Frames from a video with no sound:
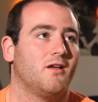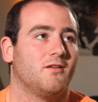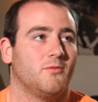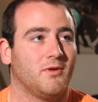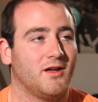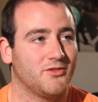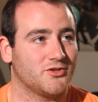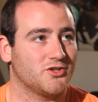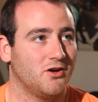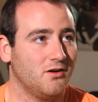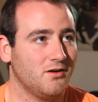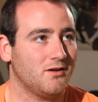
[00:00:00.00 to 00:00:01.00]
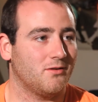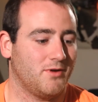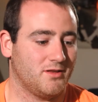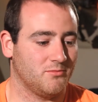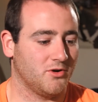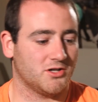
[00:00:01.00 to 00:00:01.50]
We played the song, we
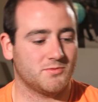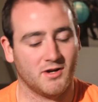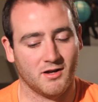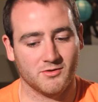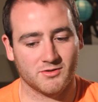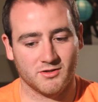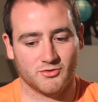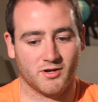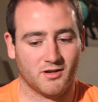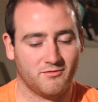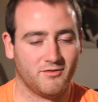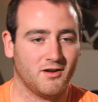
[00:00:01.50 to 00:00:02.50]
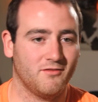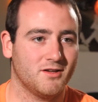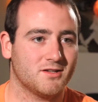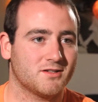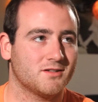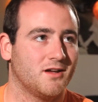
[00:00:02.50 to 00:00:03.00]
had the marshmallows and the drink in front of us.